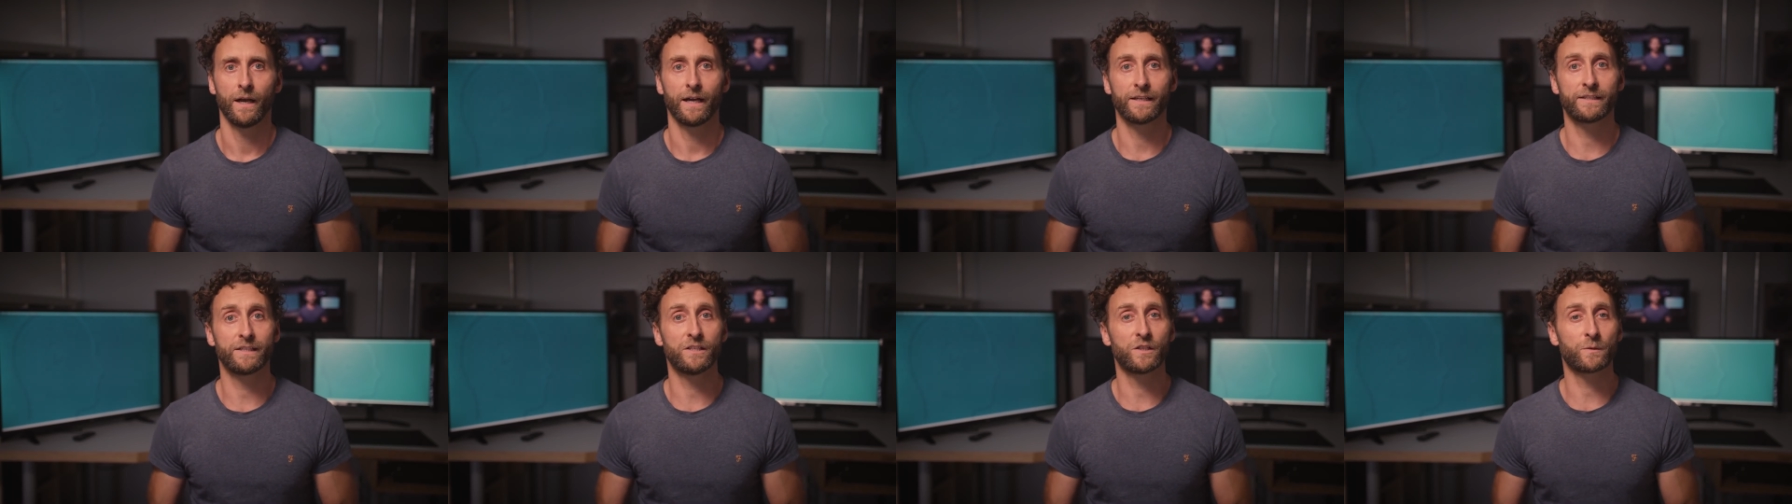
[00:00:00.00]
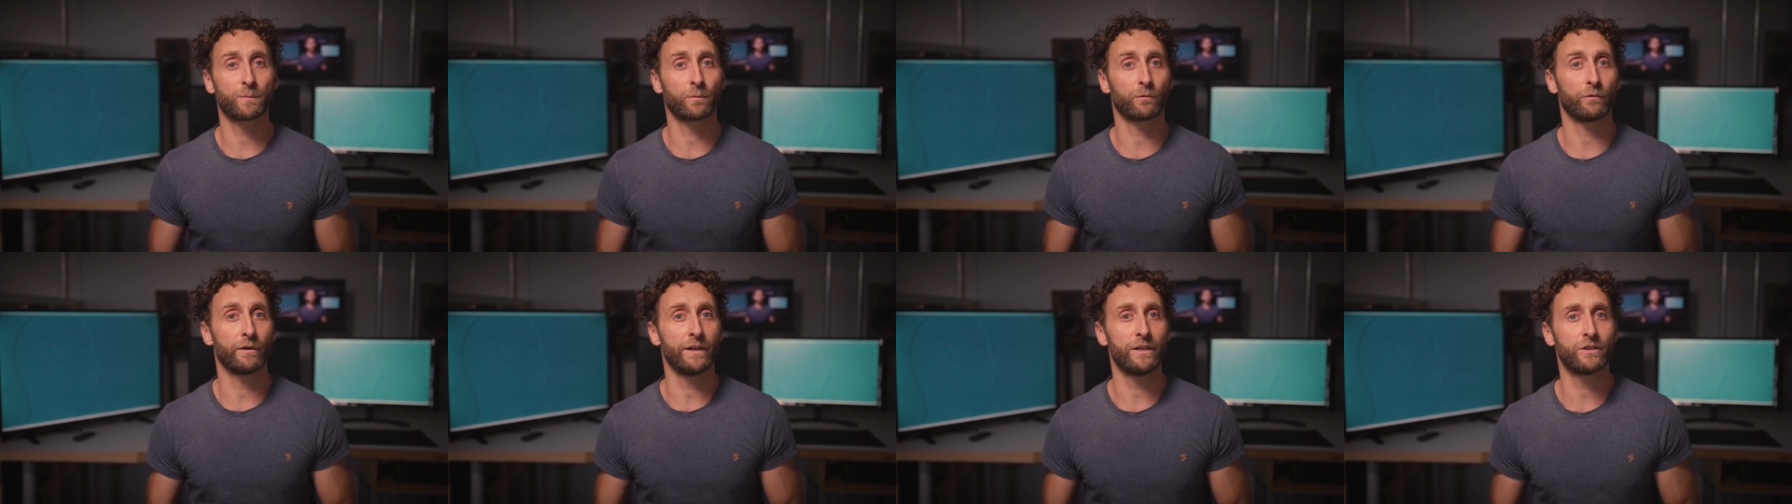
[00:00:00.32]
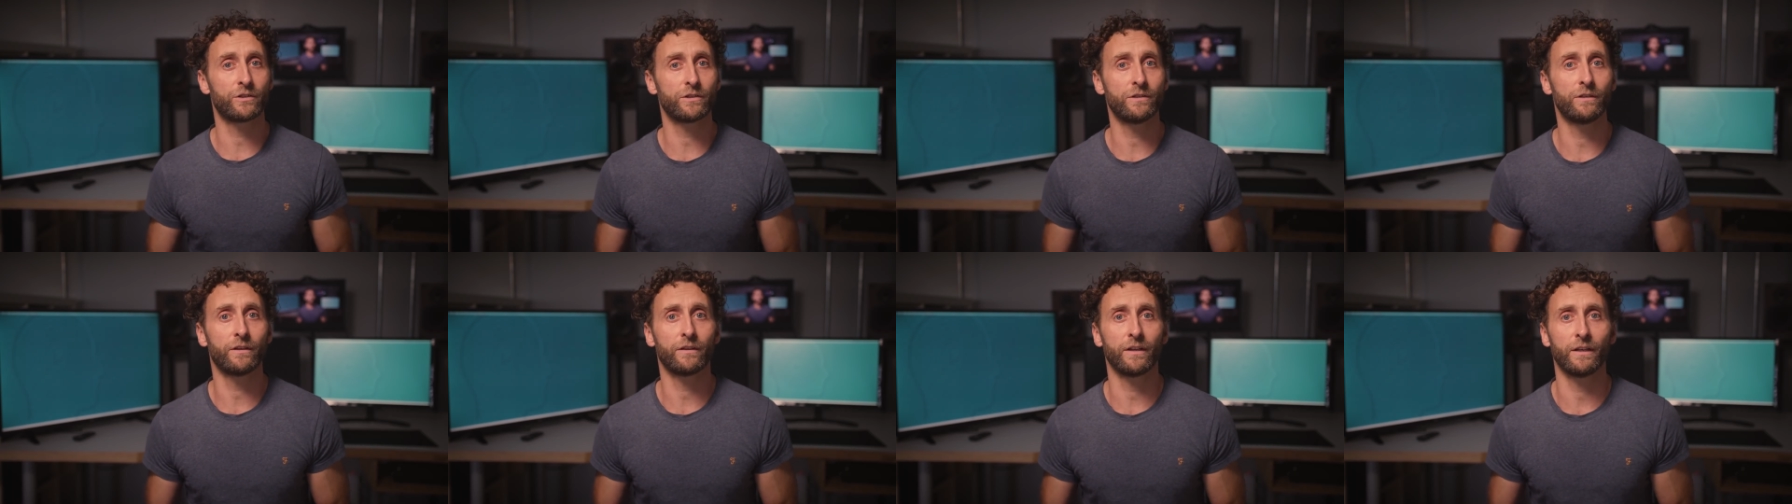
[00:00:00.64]
As
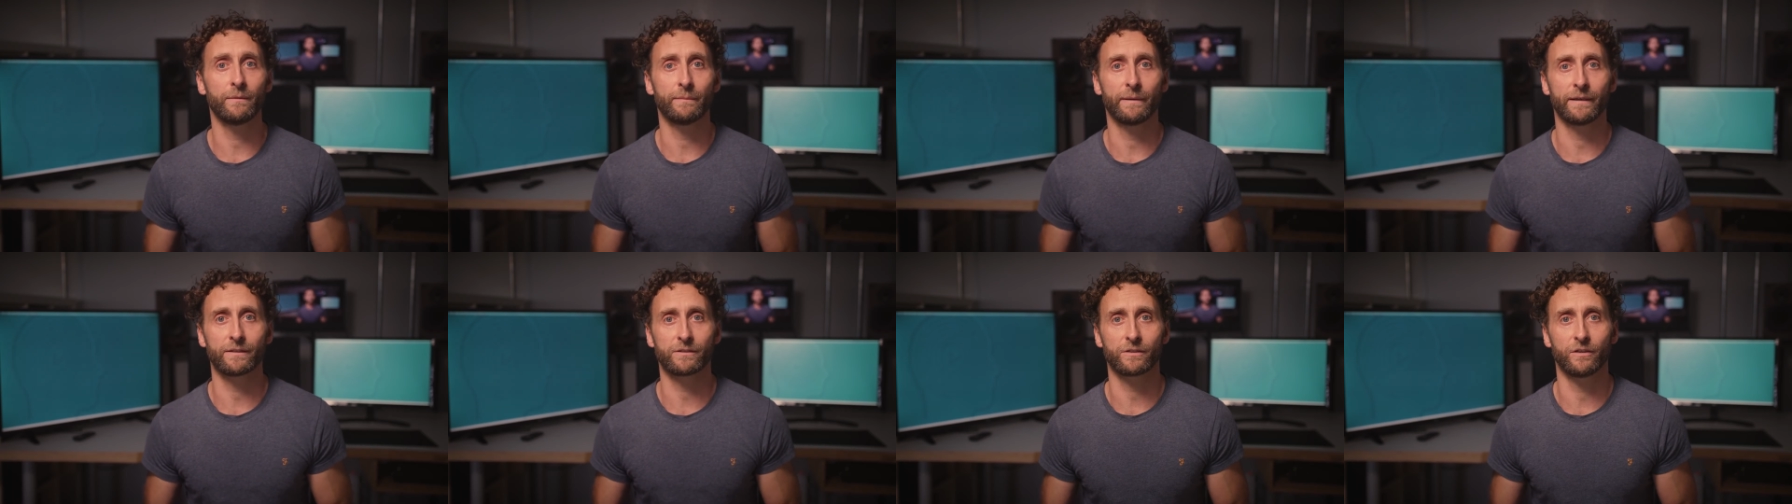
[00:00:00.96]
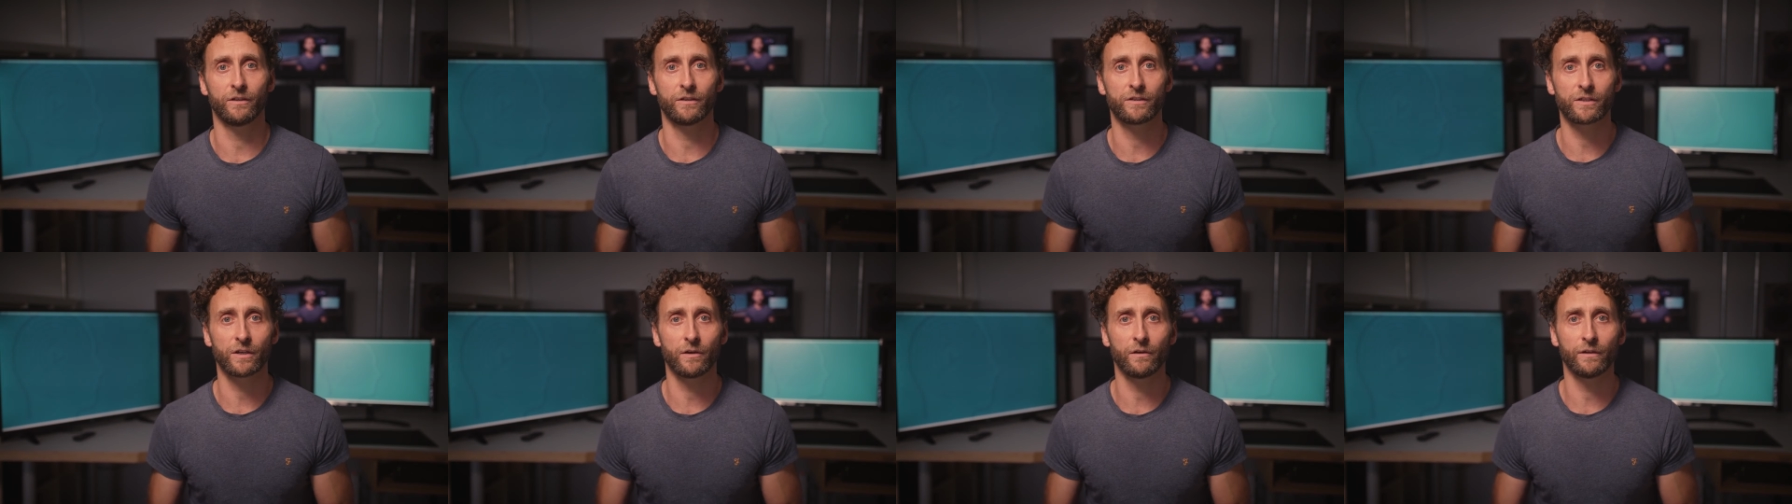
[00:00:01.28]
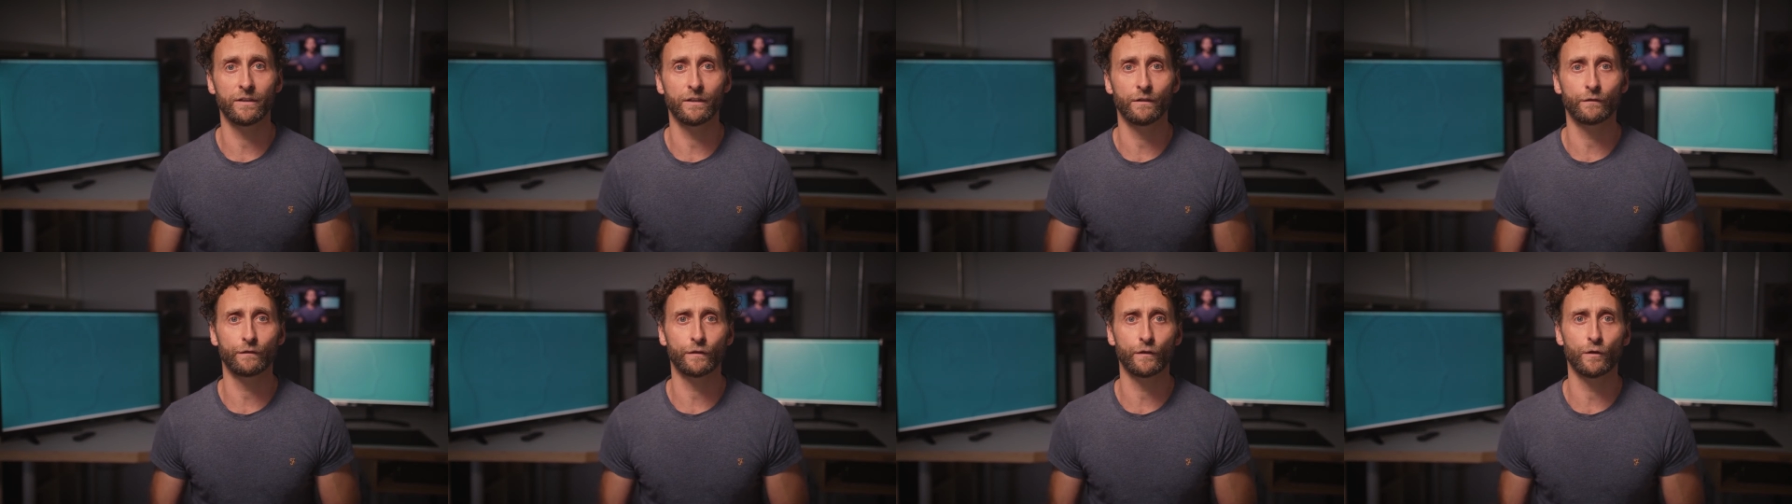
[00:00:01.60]
inspiration, think back to the
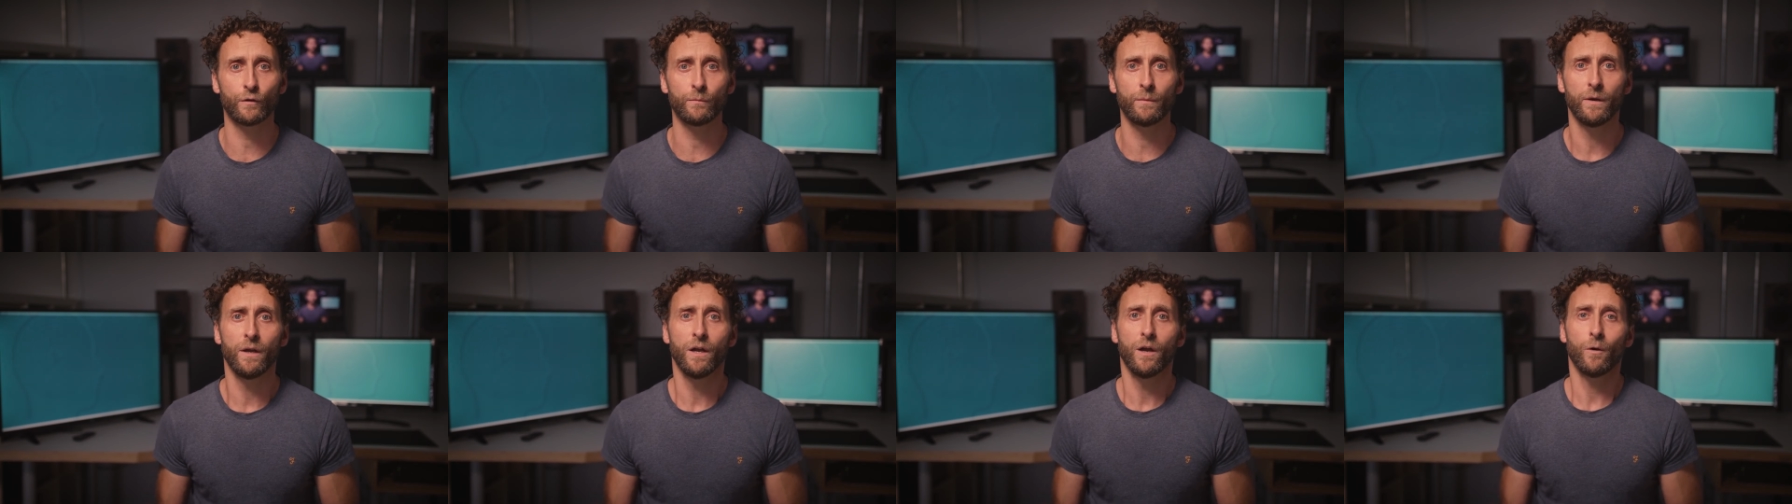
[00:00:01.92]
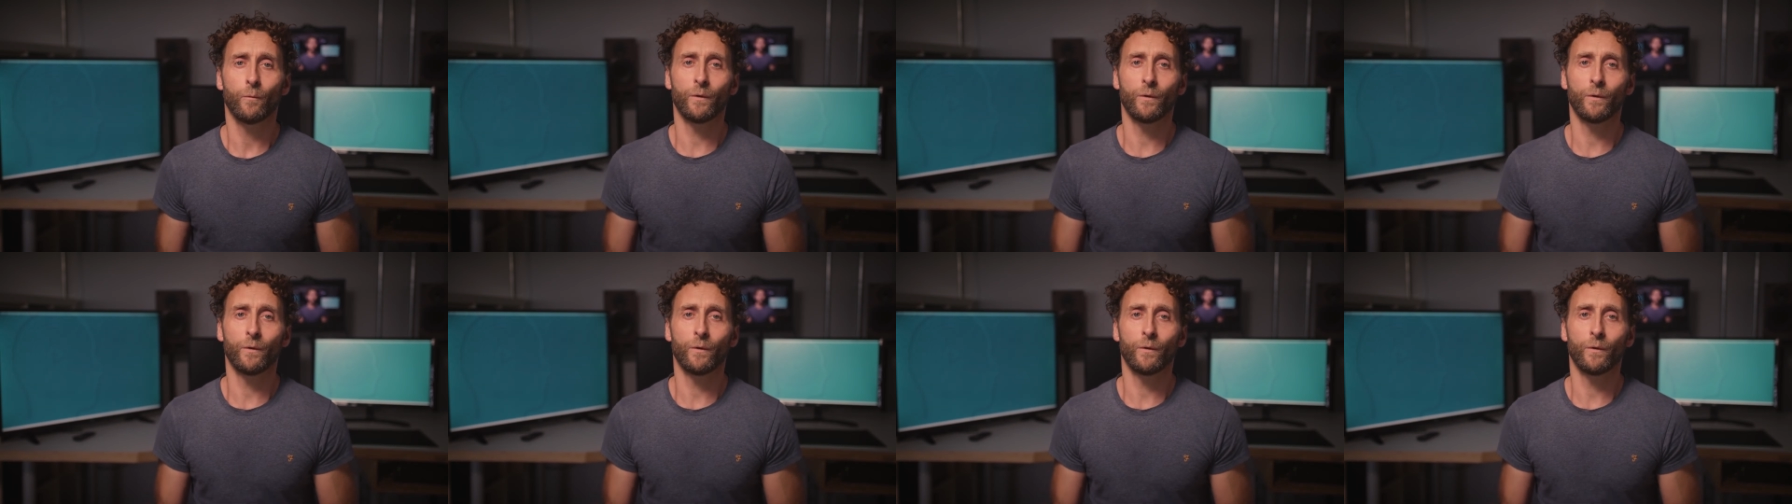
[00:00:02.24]
Talia film,